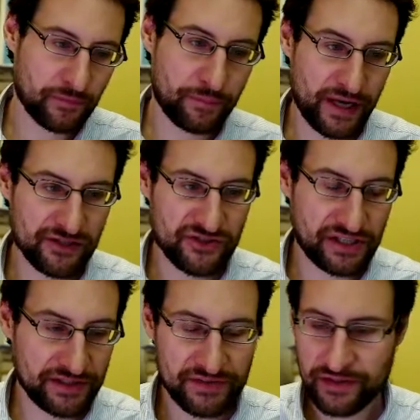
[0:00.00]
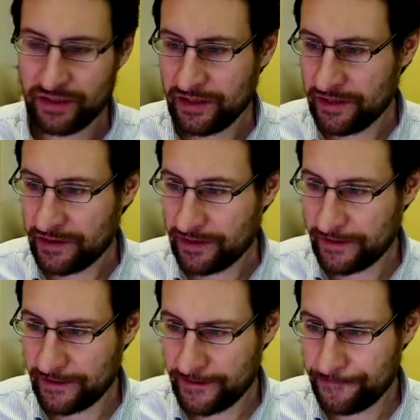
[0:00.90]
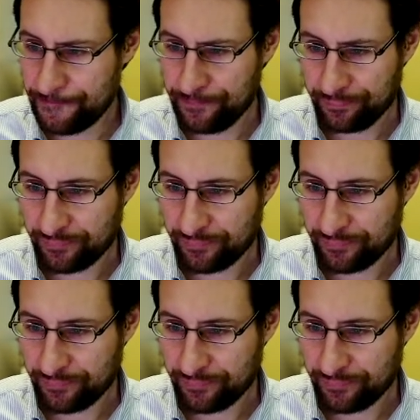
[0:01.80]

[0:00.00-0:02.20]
page size, the